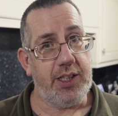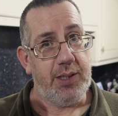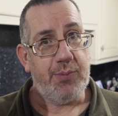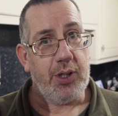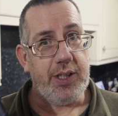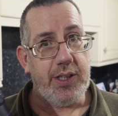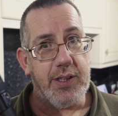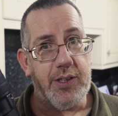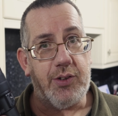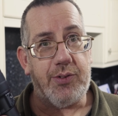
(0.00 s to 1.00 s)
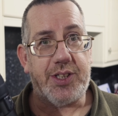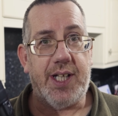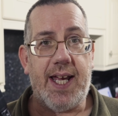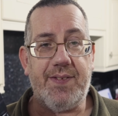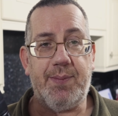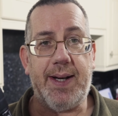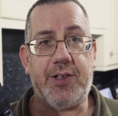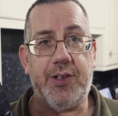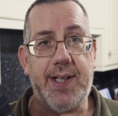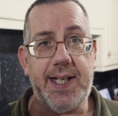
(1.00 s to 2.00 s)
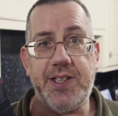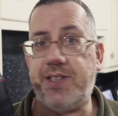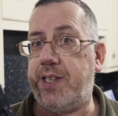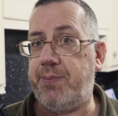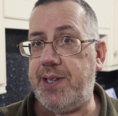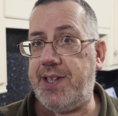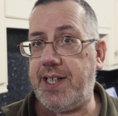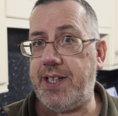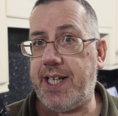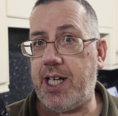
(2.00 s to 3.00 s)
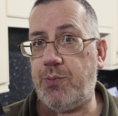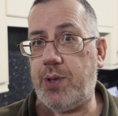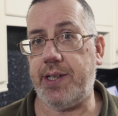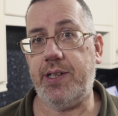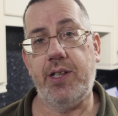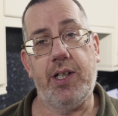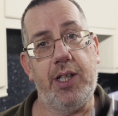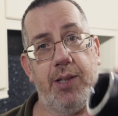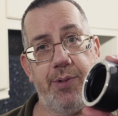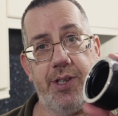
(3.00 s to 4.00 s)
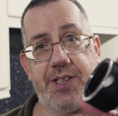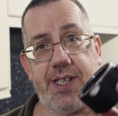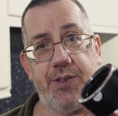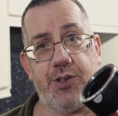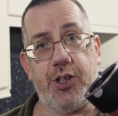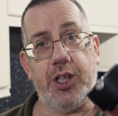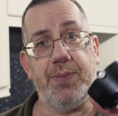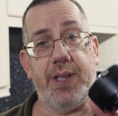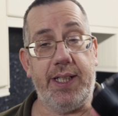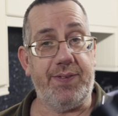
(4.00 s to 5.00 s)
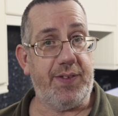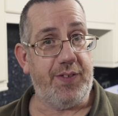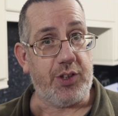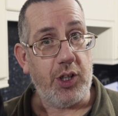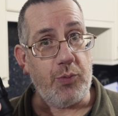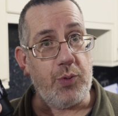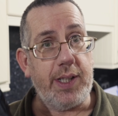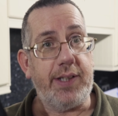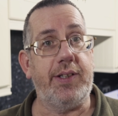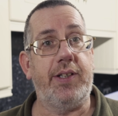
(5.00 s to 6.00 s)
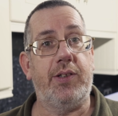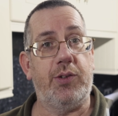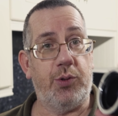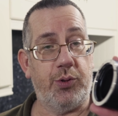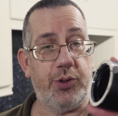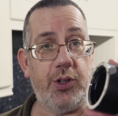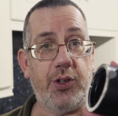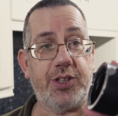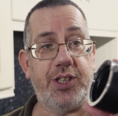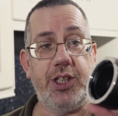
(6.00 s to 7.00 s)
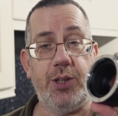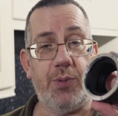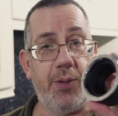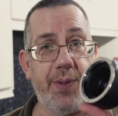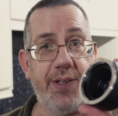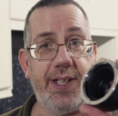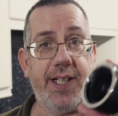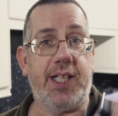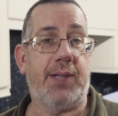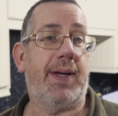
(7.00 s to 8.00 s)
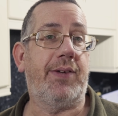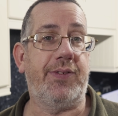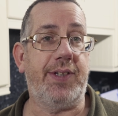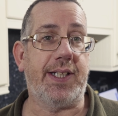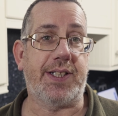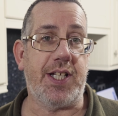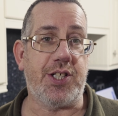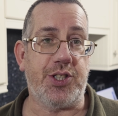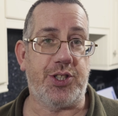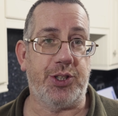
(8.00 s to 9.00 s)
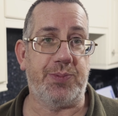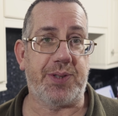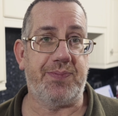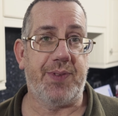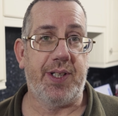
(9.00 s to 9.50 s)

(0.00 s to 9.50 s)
You might not have a macro lens and be thinking of getting one, but at the same time, even if you've got one or not, you might be thinking about the extension tubes.